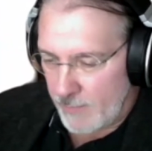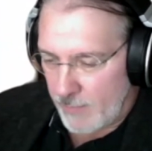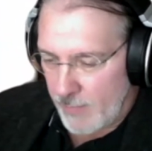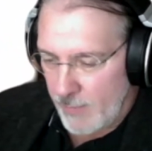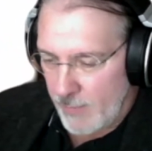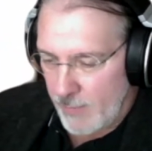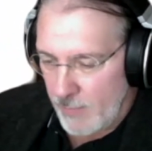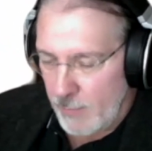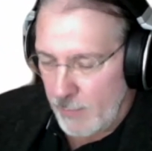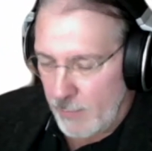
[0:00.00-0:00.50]

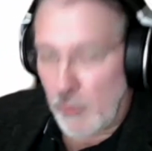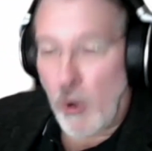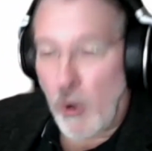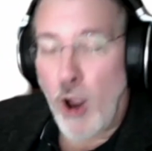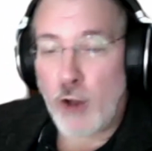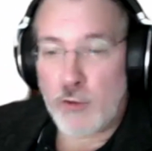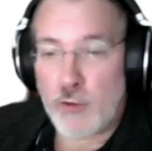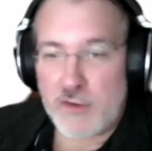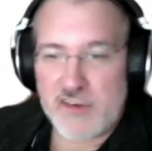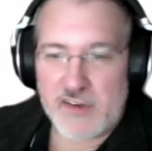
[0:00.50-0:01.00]

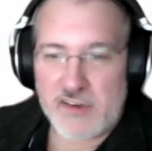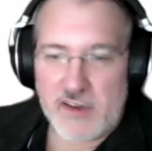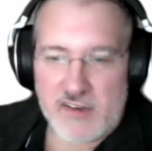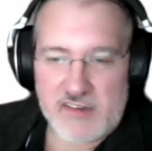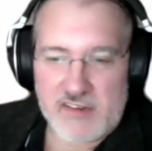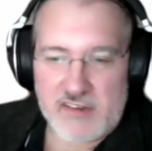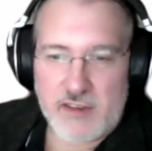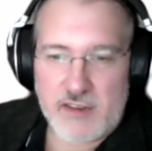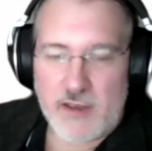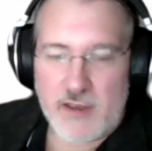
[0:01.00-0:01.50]

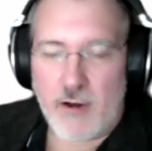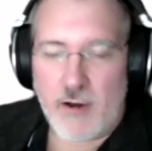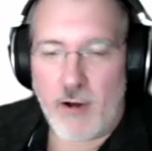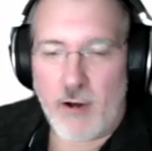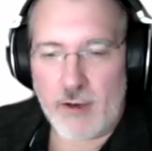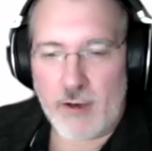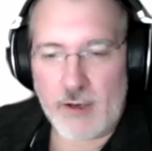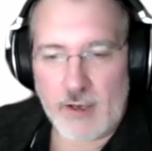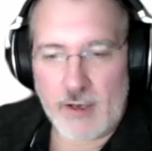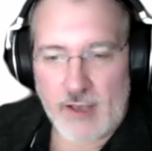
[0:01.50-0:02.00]
bureaucracies that
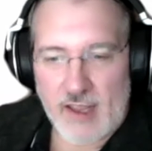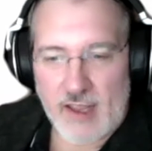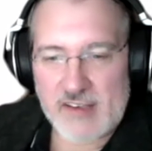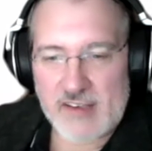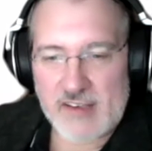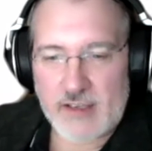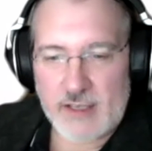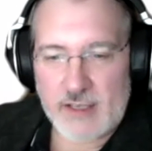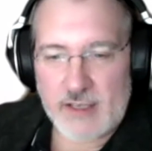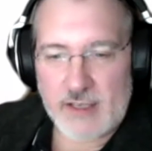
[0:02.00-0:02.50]
are a little less
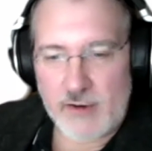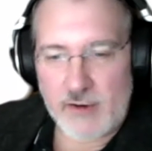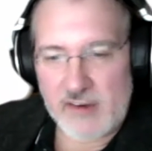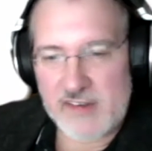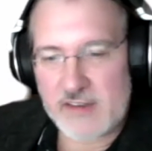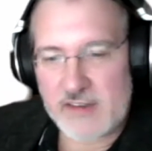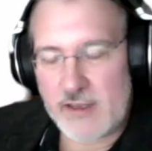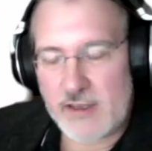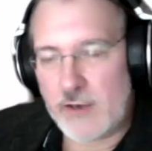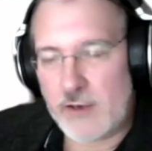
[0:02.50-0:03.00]
clear
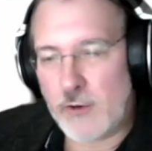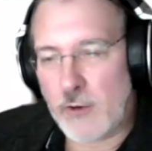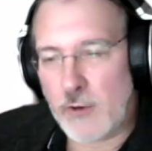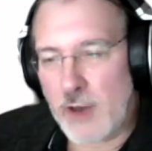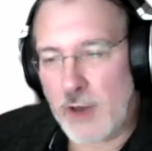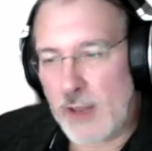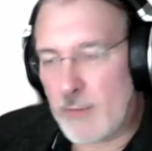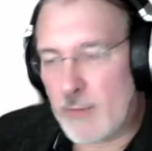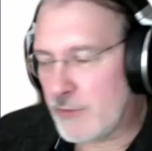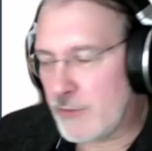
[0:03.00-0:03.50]
is that you're
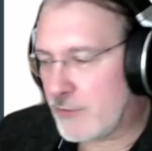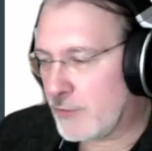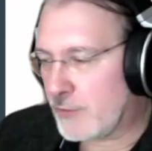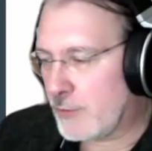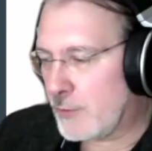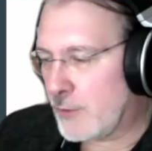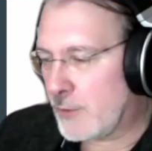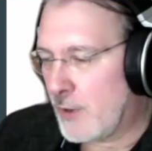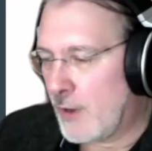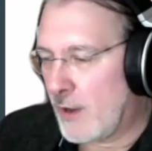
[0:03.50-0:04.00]
able
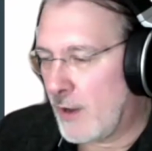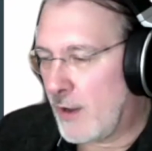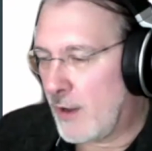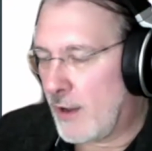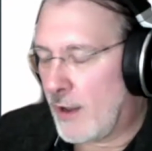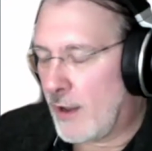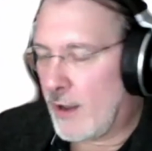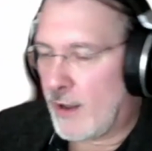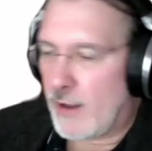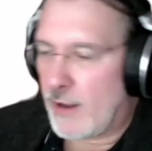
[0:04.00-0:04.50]
to
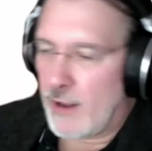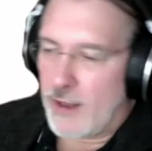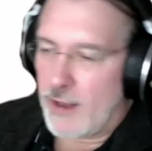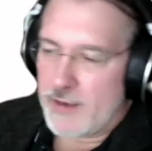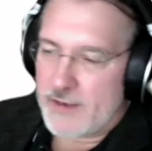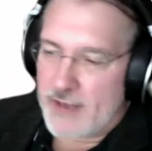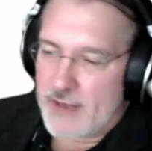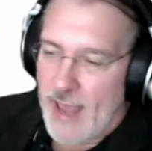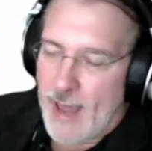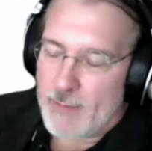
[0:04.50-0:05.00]

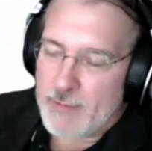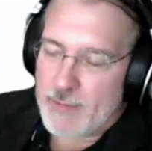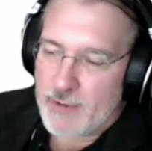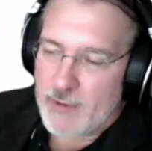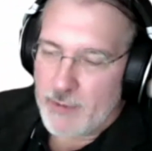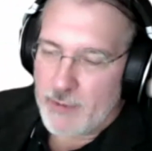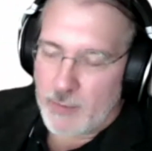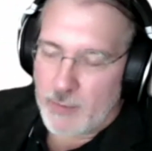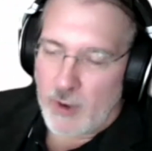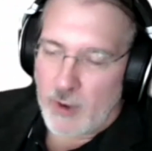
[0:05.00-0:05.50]
adapt
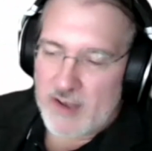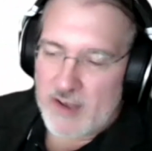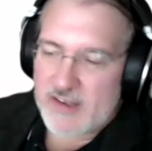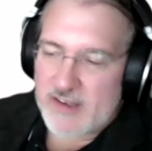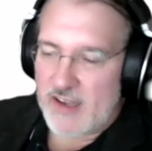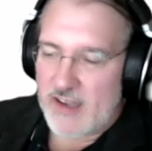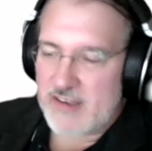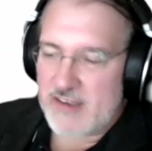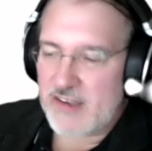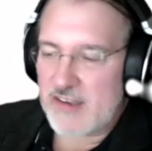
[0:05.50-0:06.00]
the
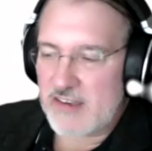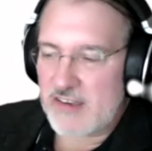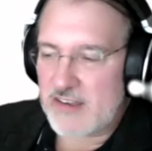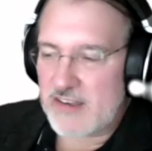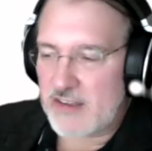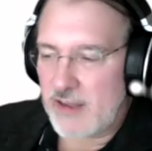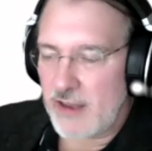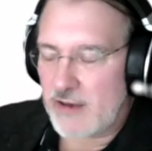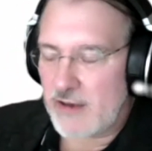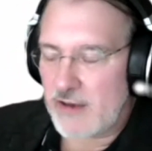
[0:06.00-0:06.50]
processes
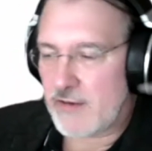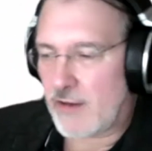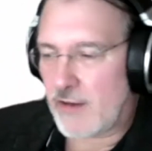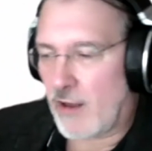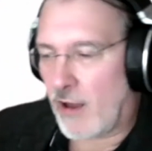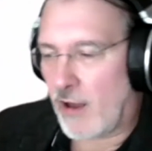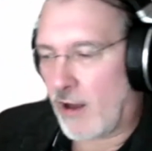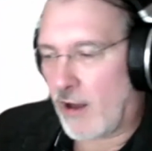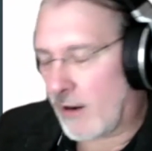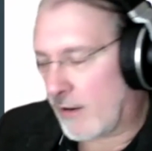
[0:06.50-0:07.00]
that
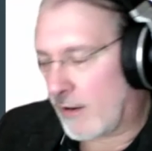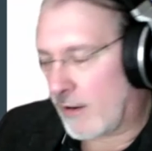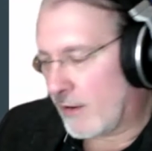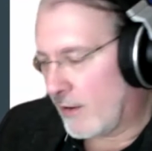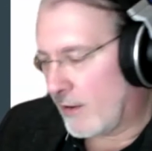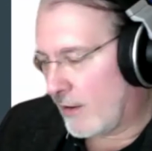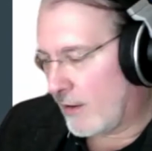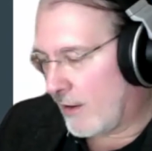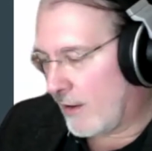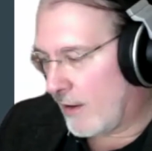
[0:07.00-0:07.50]
are
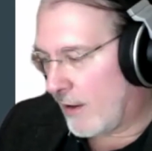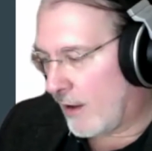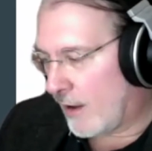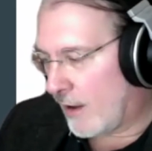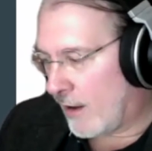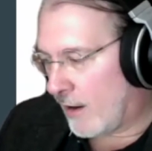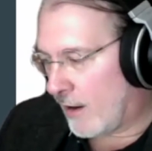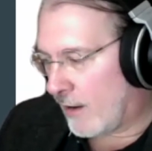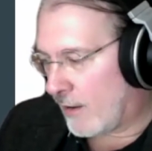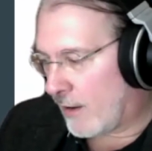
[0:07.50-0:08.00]

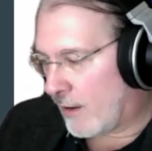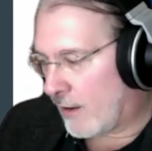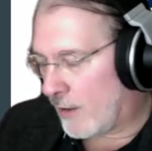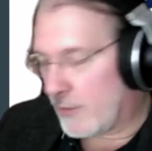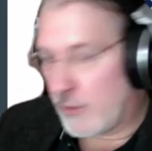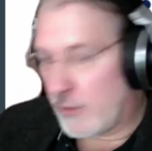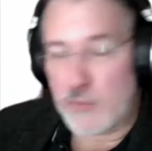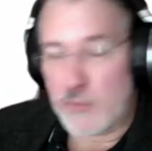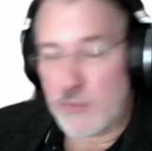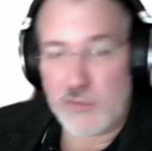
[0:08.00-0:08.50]

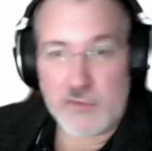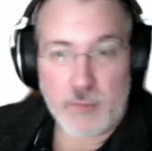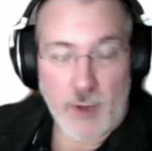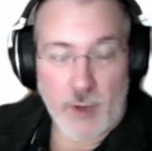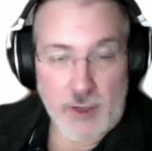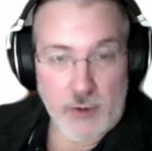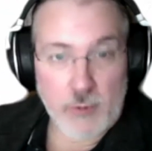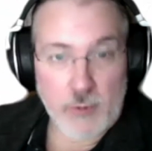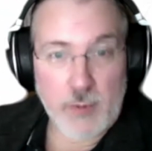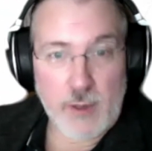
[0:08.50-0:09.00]
used by
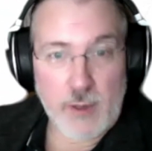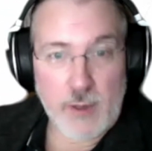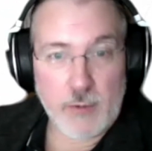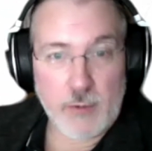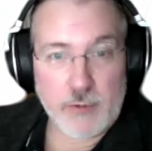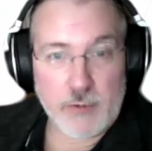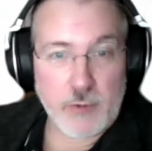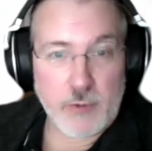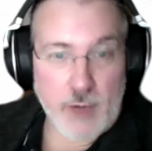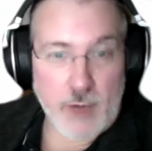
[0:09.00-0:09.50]
your
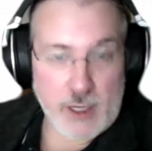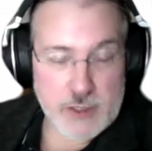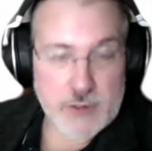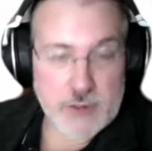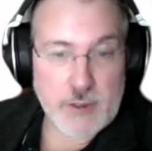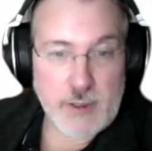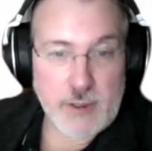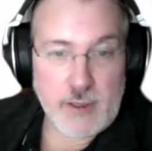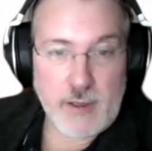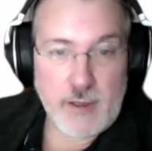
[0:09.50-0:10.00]
people to actually